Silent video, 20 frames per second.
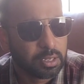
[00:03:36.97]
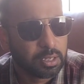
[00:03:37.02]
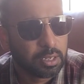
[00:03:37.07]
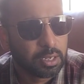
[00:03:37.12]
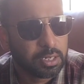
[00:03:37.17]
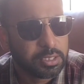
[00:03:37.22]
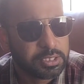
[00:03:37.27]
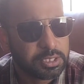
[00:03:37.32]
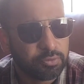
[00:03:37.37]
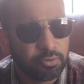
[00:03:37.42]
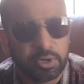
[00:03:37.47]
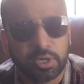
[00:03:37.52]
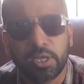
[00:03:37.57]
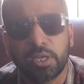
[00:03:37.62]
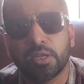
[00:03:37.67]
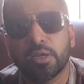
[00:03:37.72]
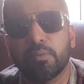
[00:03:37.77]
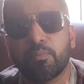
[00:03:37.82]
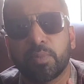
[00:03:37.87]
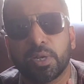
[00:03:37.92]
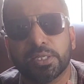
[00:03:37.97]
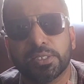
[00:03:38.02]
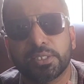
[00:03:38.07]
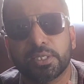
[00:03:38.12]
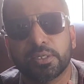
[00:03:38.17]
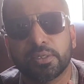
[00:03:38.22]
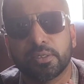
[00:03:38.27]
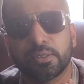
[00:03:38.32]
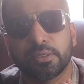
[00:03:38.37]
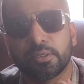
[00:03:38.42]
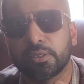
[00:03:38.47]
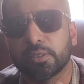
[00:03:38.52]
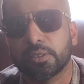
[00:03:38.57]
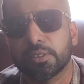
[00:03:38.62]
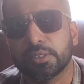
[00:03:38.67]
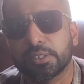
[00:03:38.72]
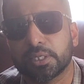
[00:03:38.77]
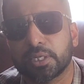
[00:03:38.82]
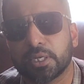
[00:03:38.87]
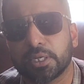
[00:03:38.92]
it's a very pleasant
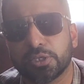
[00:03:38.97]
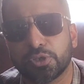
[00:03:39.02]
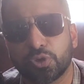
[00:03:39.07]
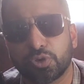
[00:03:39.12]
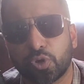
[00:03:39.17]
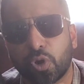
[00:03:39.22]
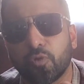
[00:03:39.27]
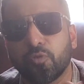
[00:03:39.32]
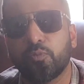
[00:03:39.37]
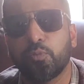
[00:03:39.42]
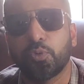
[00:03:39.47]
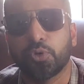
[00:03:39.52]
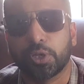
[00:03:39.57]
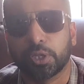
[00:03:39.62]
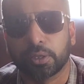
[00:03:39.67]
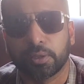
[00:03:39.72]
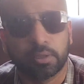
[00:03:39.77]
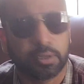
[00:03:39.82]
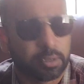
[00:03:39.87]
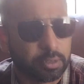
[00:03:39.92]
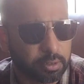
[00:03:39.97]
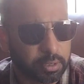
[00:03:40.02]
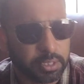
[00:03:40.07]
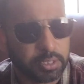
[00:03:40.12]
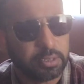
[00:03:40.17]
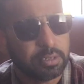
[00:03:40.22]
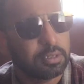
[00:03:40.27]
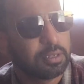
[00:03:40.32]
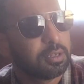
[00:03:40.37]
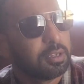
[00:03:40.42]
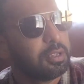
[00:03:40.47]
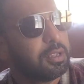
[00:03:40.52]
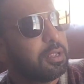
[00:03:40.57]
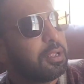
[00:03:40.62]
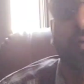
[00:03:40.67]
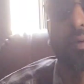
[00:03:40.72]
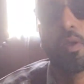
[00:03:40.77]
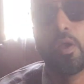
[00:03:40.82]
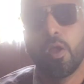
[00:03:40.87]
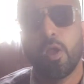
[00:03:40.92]
scent. It's not off-putting, right?
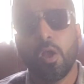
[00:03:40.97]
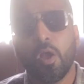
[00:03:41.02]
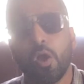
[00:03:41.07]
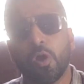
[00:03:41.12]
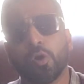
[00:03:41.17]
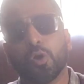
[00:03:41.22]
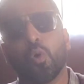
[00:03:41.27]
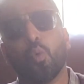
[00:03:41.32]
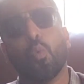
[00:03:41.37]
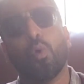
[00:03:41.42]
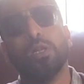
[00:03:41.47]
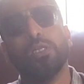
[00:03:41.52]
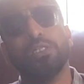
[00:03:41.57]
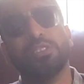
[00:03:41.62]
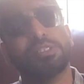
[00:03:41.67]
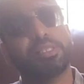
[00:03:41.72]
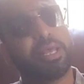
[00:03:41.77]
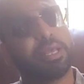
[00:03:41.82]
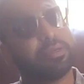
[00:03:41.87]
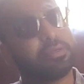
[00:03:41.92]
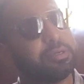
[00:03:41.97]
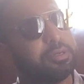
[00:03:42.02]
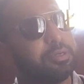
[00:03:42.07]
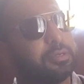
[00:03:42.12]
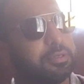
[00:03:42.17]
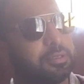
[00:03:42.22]
Now, once that